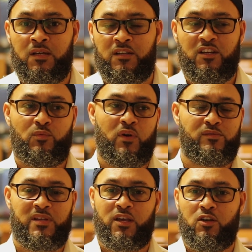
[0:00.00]
Another brother
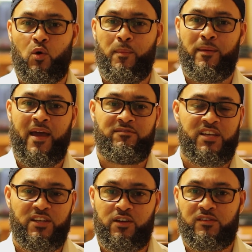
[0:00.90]
was like, maybe have
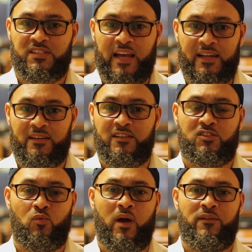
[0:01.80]
10 years solid, let
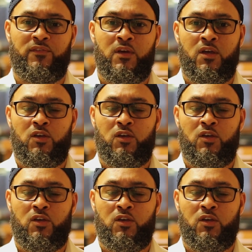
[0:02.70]
your wife,